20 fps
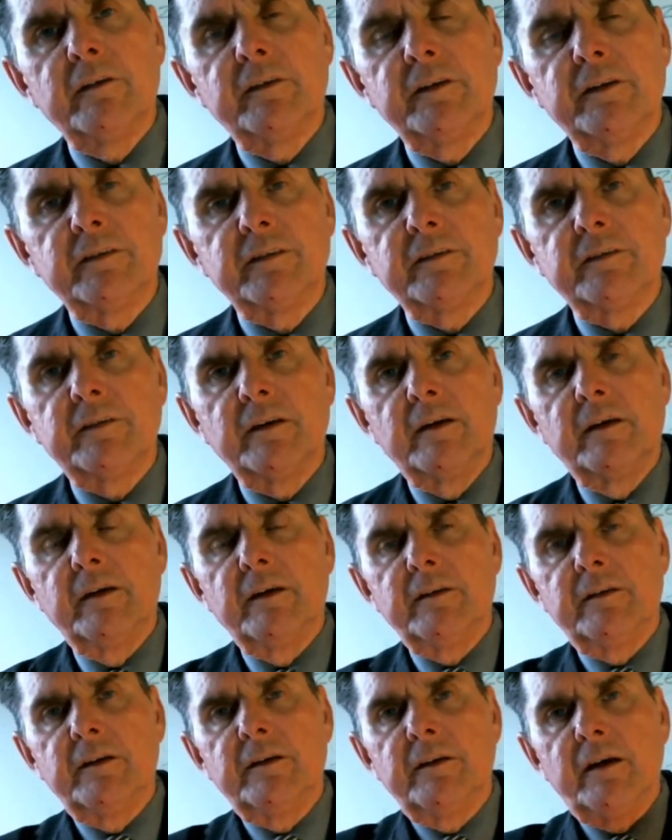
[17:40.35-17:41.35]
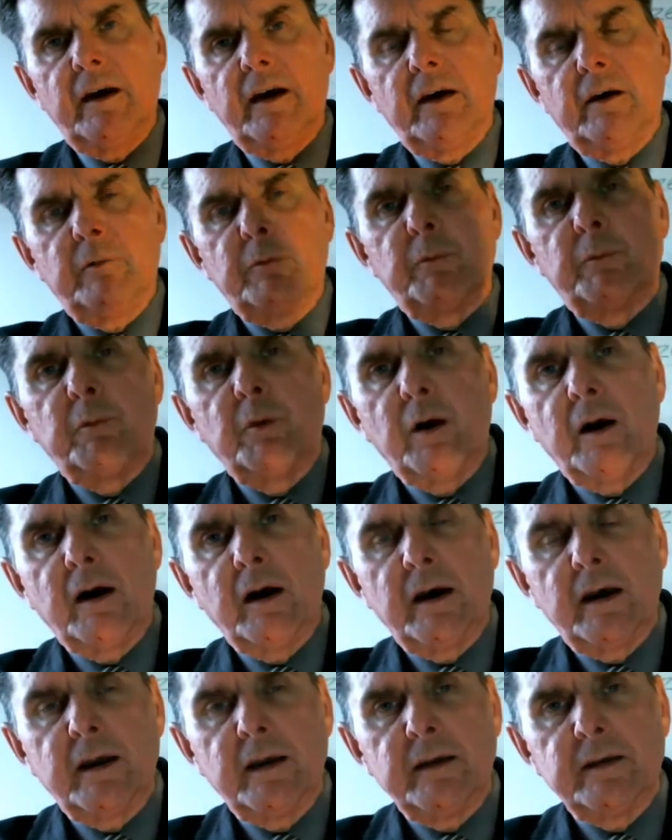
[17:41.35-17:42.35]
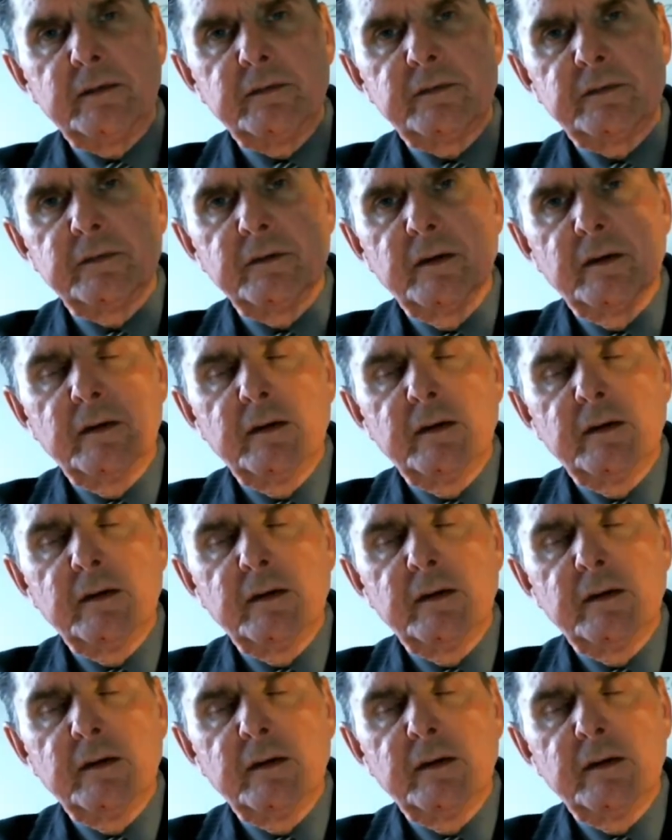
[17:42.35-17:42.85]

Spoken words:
The Nile would rise,